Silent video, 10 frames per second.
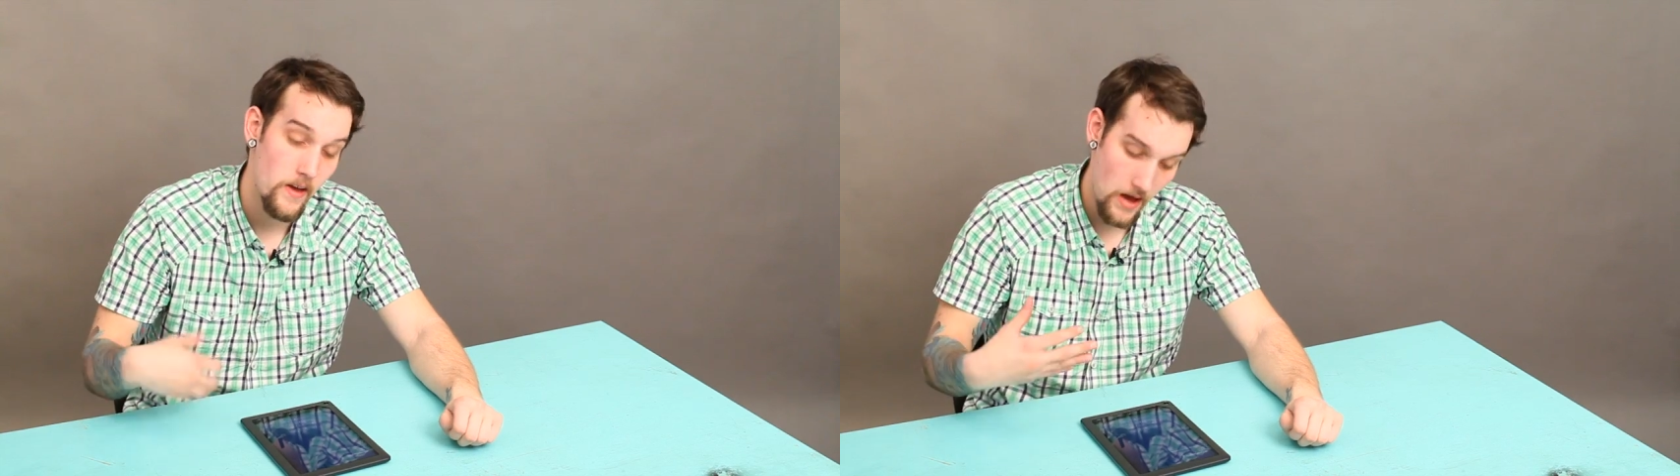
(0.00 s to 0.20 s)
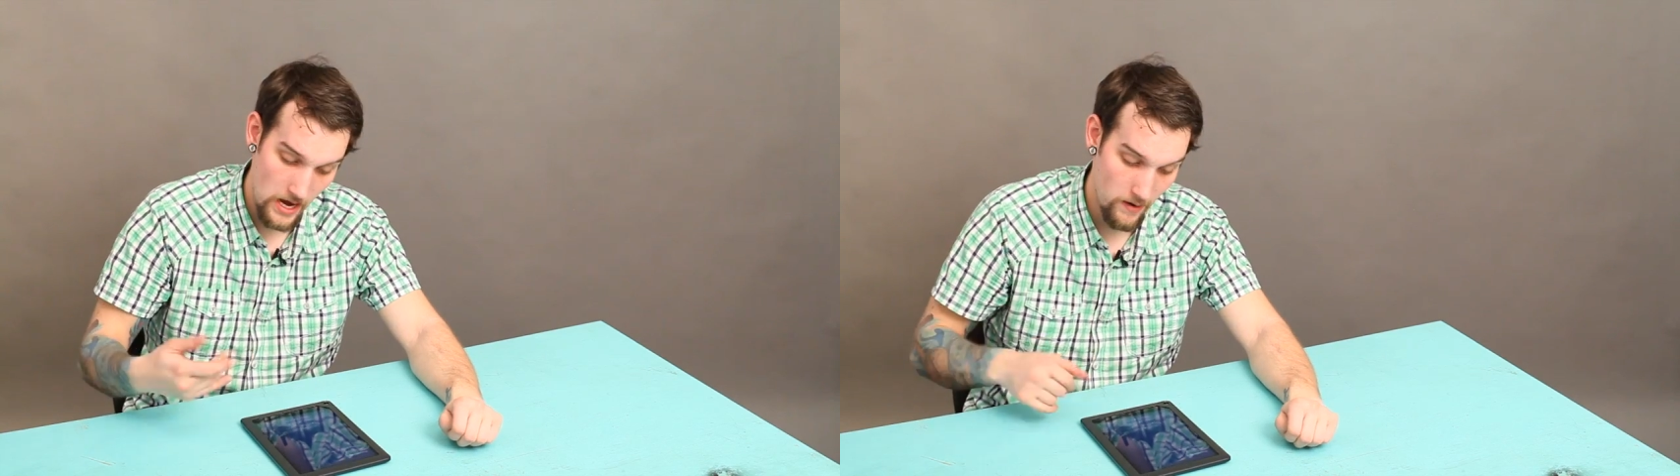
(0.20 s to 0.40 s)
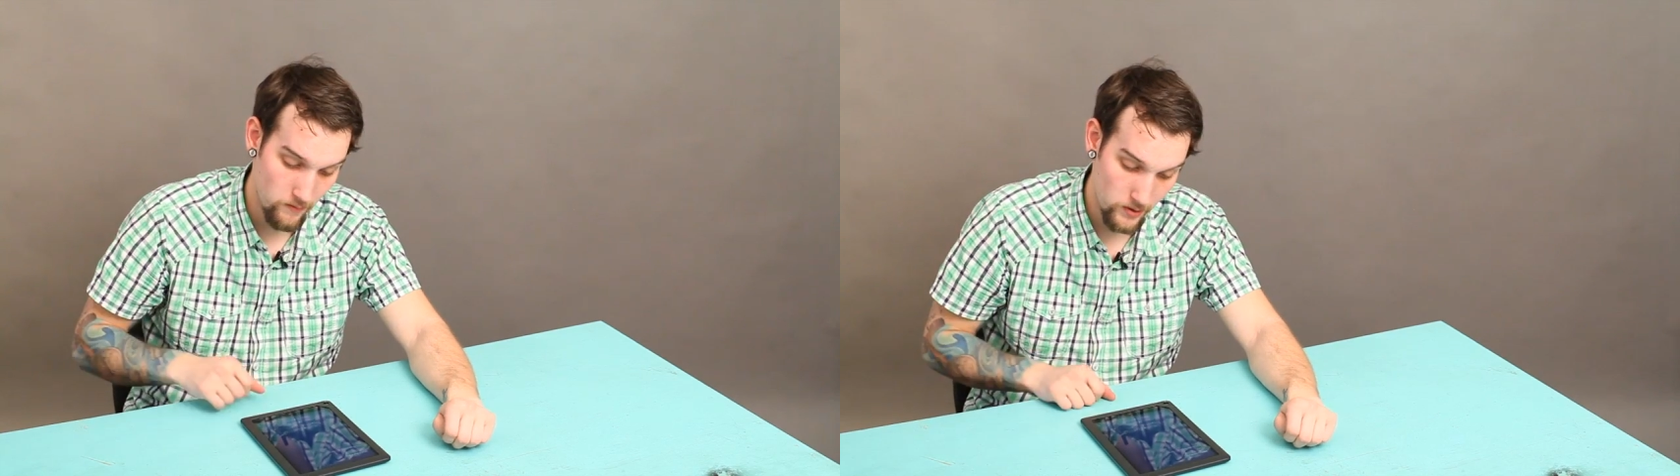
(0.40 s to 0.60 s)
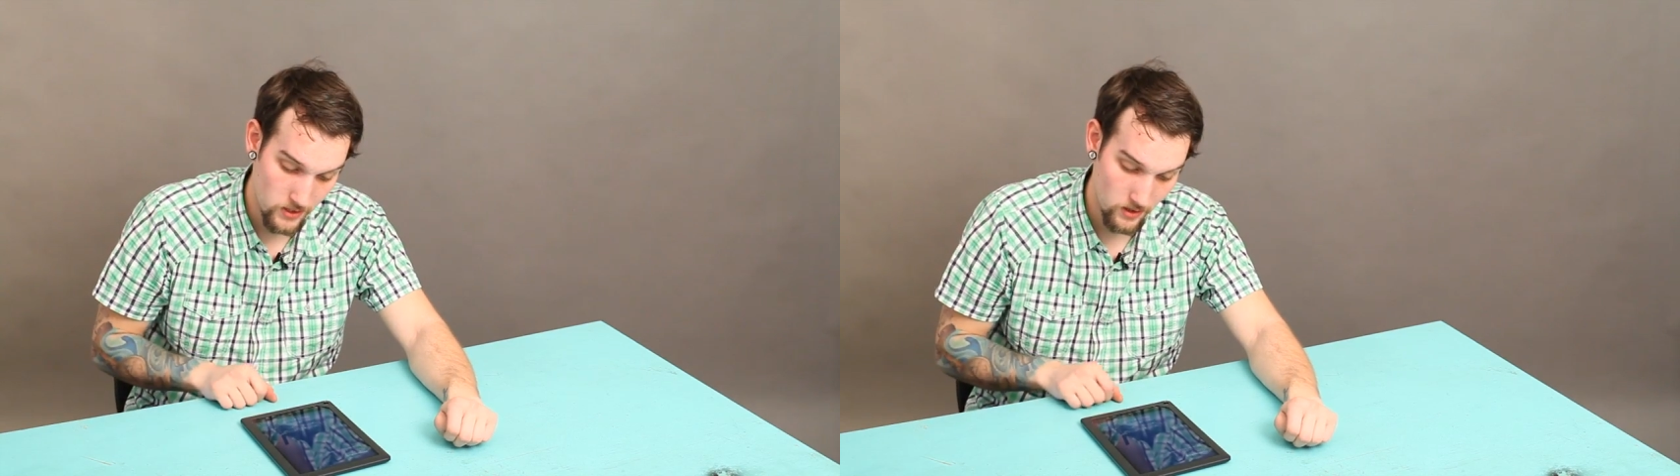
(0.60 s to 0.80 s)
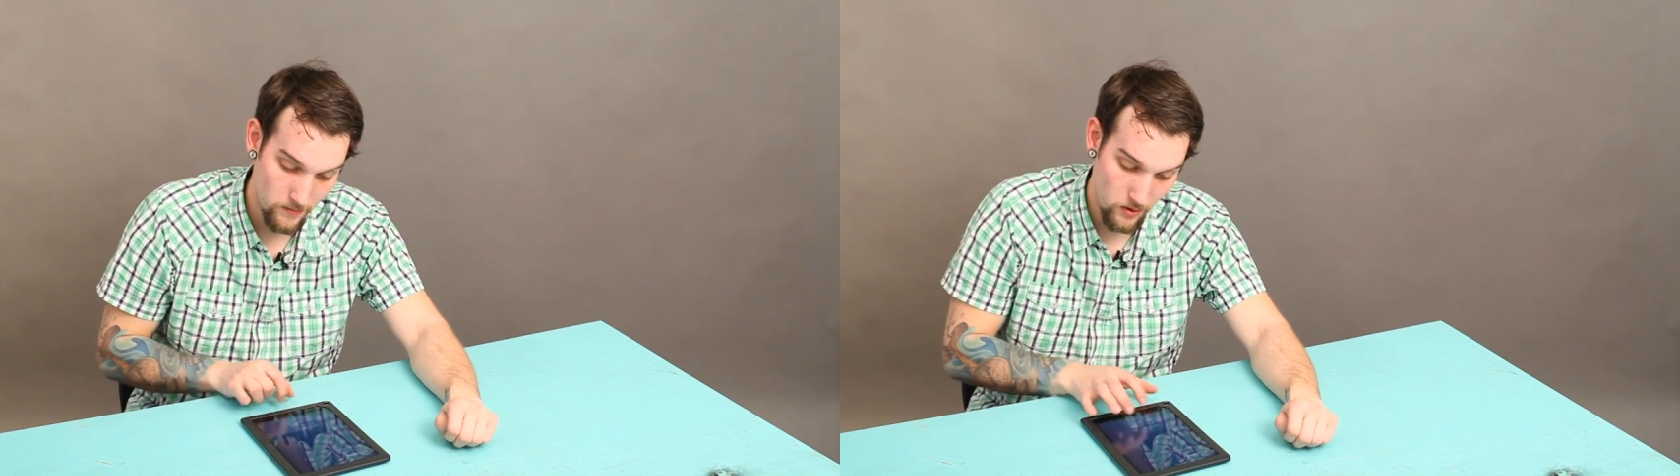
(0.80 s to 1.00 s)
I have
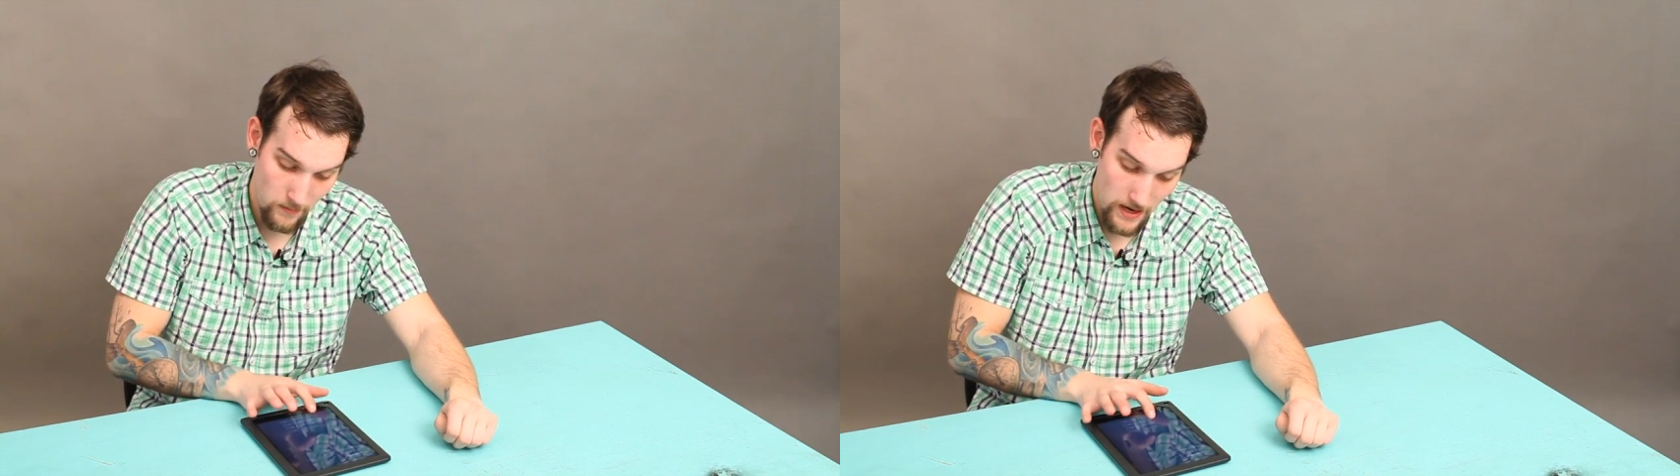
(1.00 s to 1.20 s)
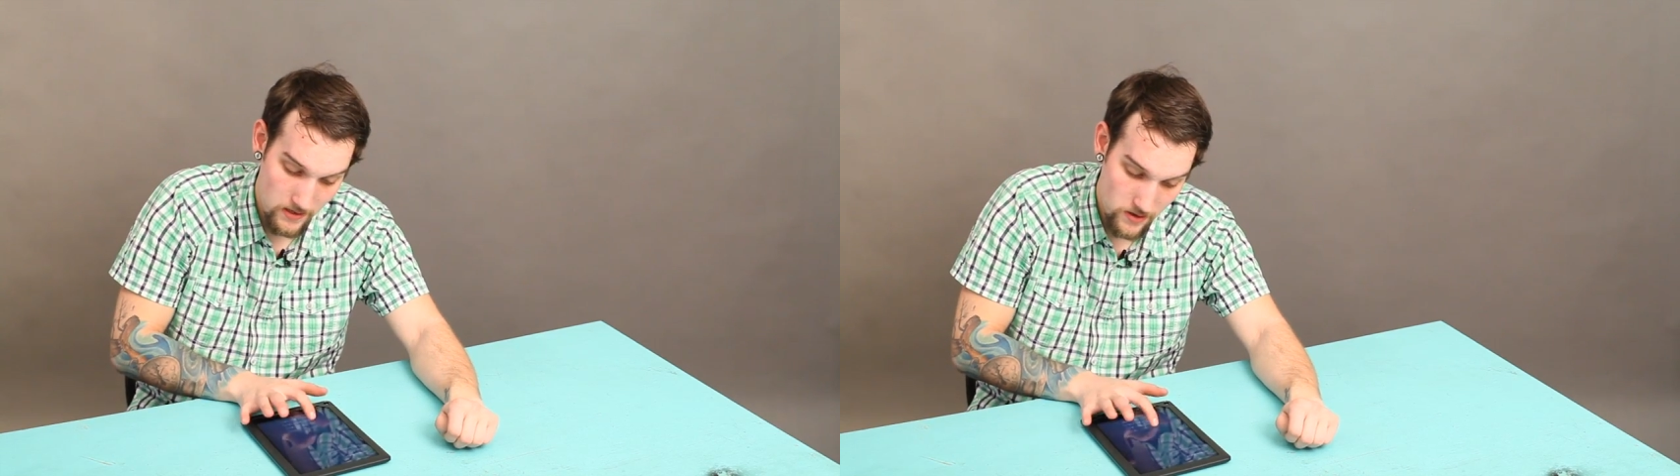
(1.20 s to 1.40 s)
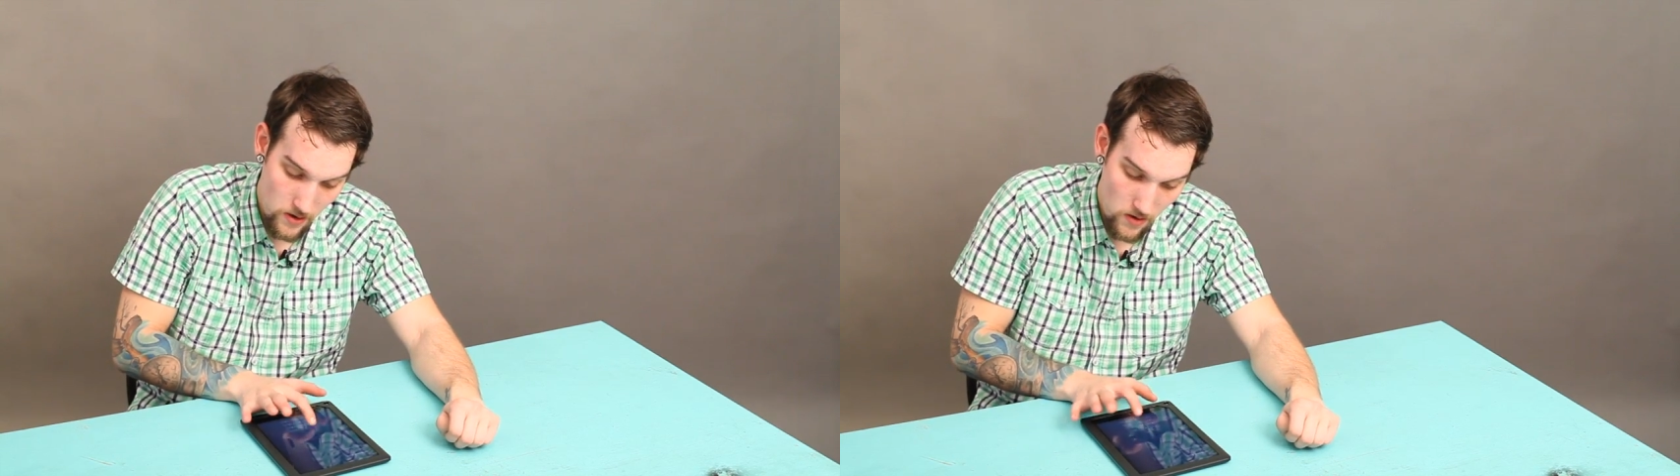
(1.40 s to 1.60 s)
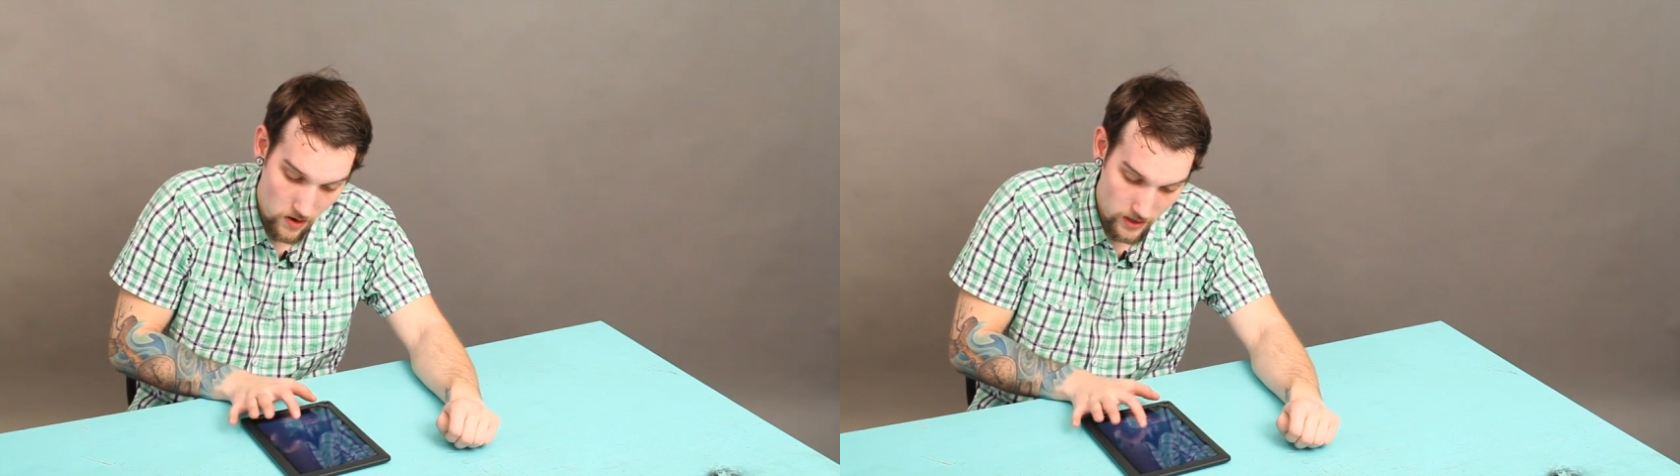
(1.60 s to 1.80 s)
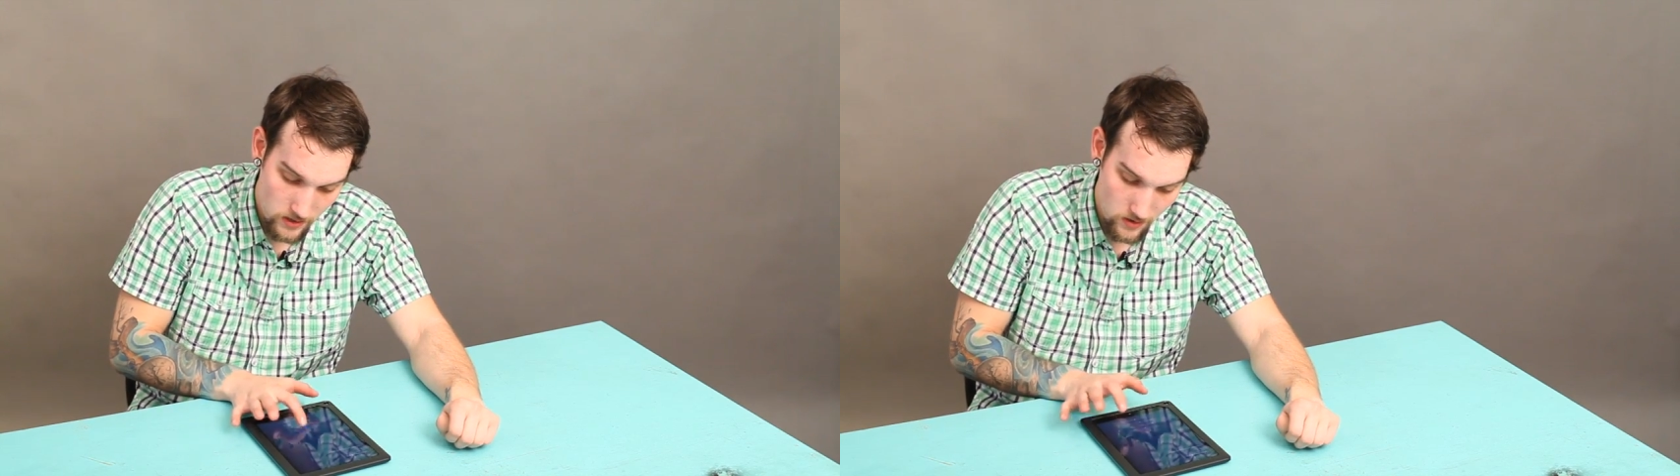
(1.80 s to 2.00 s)
recently put a passcode on it,